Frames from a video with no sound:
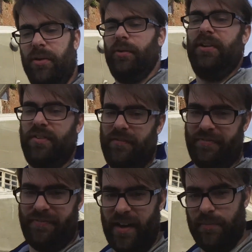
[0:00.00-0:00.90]
who is
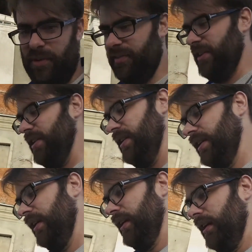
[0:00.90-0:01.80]
famously
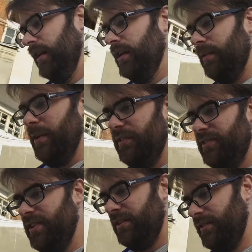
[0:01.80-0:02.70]
the
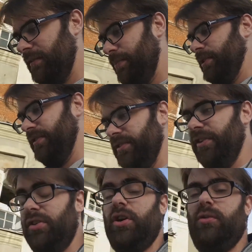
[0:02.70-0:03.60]
most sensitive person
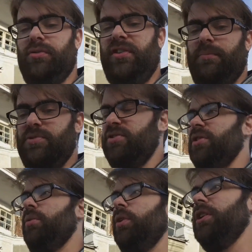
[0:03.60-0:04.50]
to cold temperatures
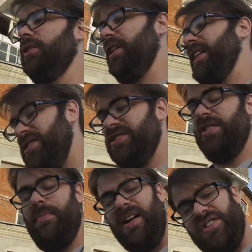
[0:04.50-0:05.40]
in the world, I actually
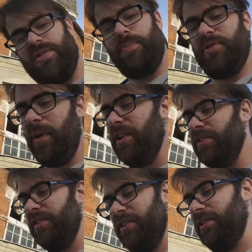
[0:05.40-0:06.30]
did manage to persuade her
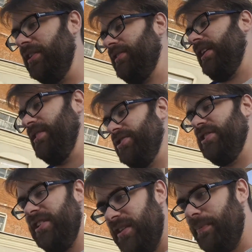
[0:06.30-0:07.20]
to do this, and she
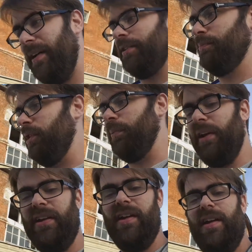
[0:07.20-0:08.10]
did the banya
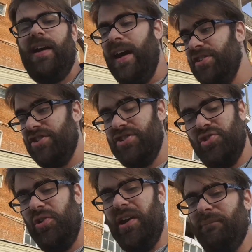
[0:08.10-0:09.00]
properly, and she
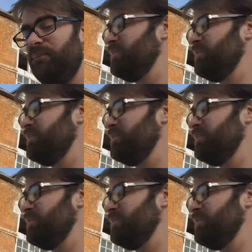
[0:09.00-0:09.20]
enjoyed it.